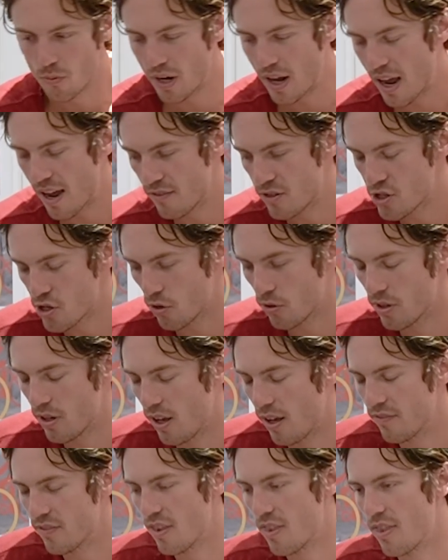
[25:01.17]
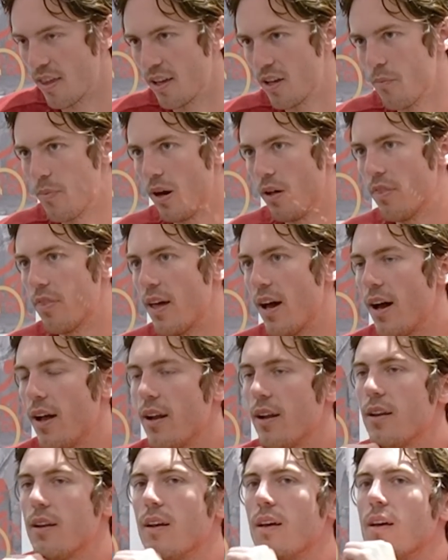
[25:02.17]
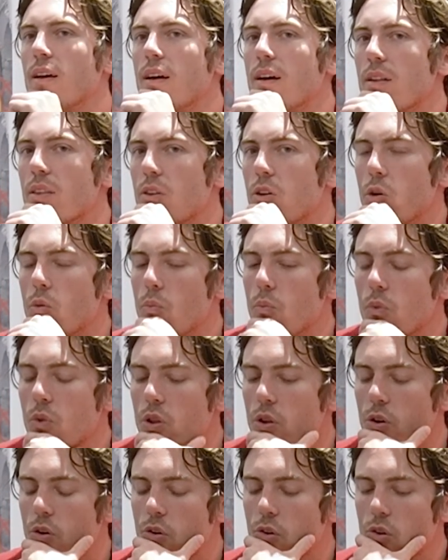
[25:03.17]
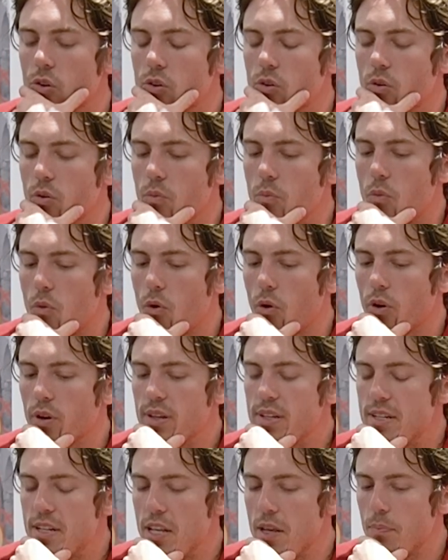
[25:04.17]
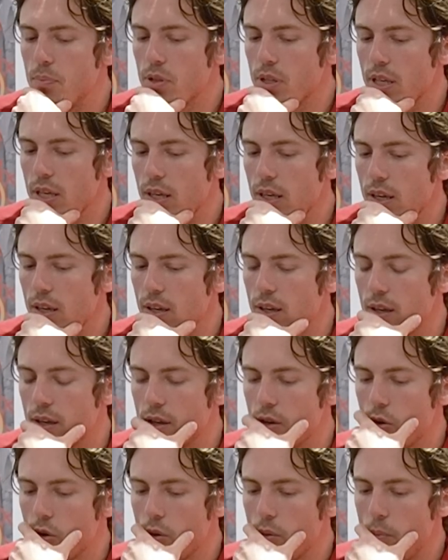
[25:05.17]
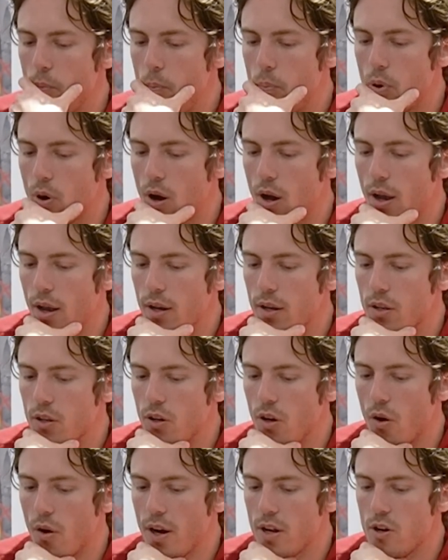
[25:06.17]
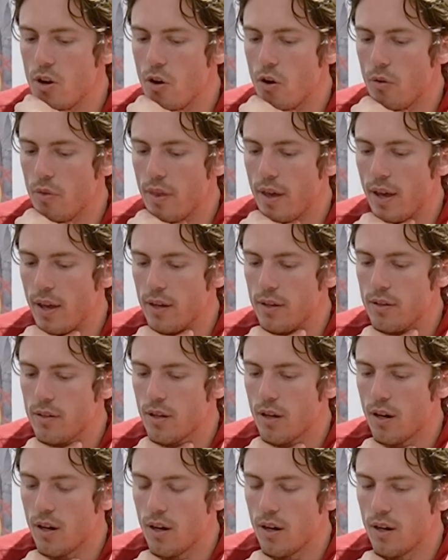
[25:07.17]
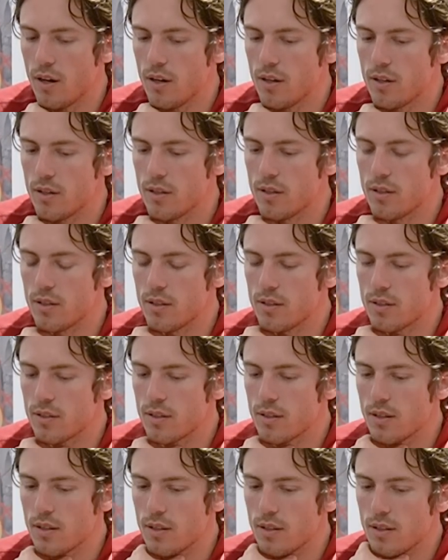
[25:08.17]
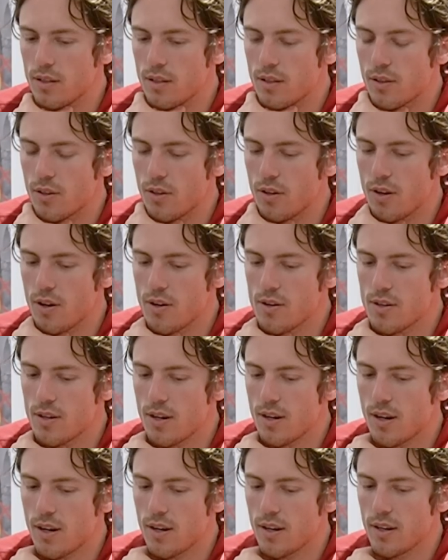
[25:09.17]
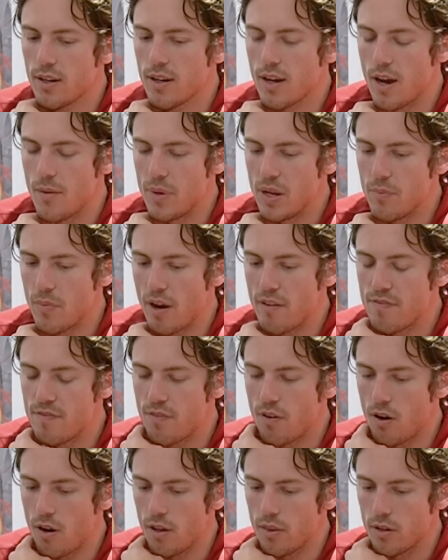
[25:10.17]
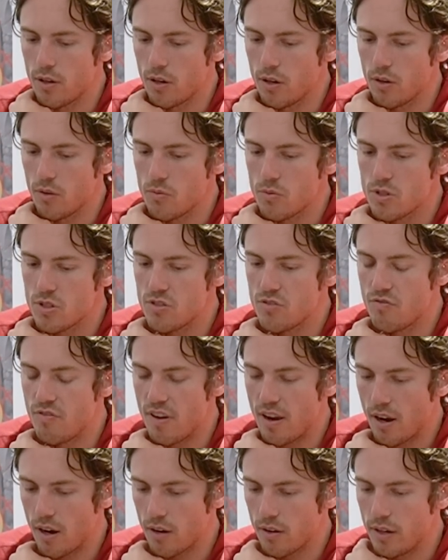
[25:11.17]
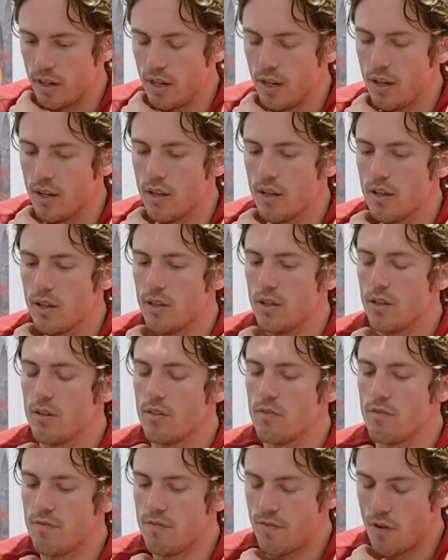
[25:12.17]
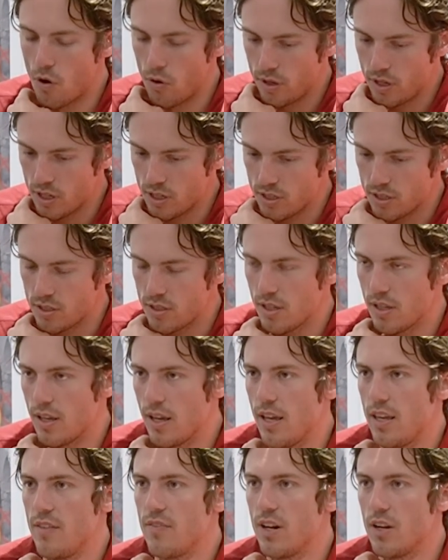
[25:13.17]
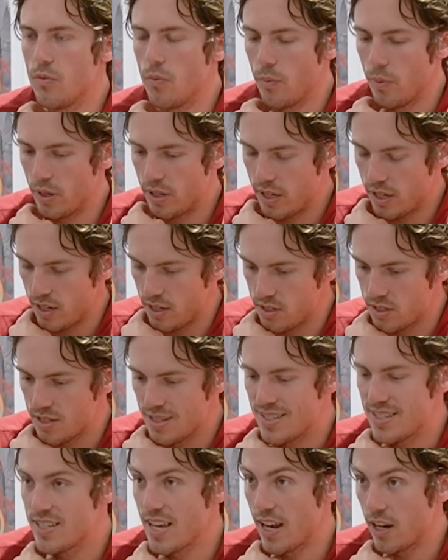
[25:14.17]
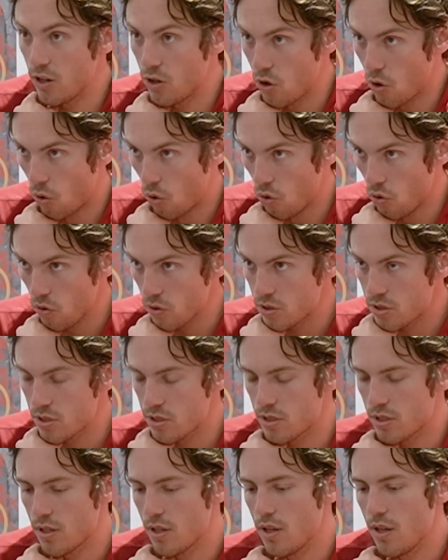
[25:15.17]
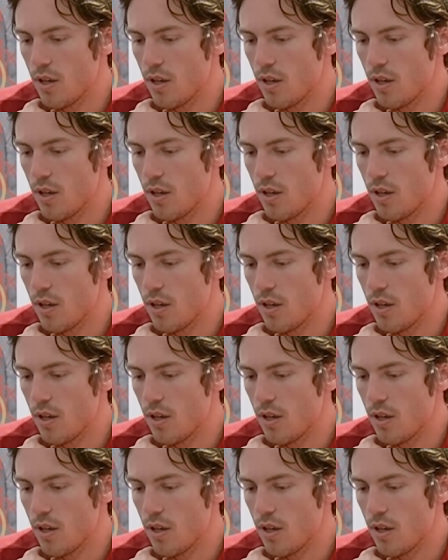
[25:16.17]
when i have children i'll have to think about that a little little more deeply but you know i know that uh you know i i mean my father was very focused even when we are kids set goals